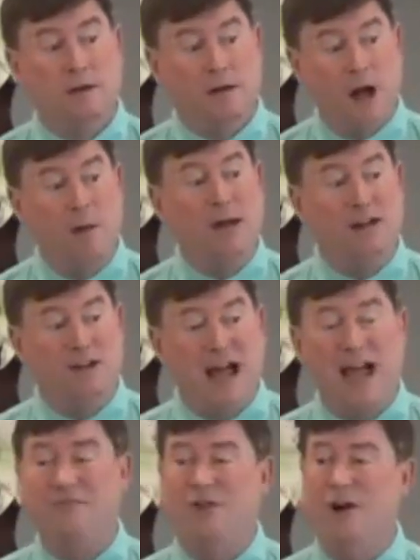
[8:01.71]
coming and
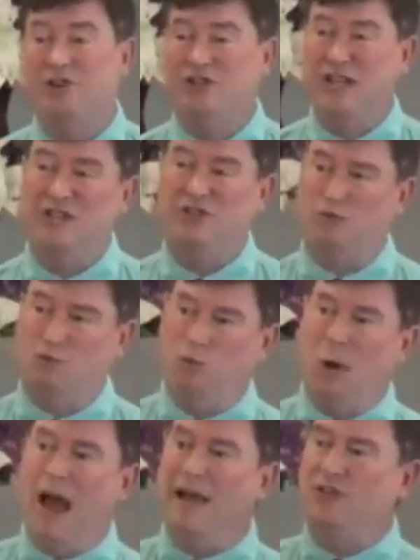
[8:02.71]
dying for our sins and
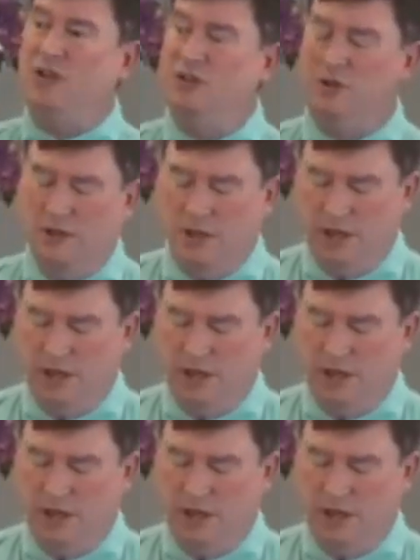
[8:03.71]
rising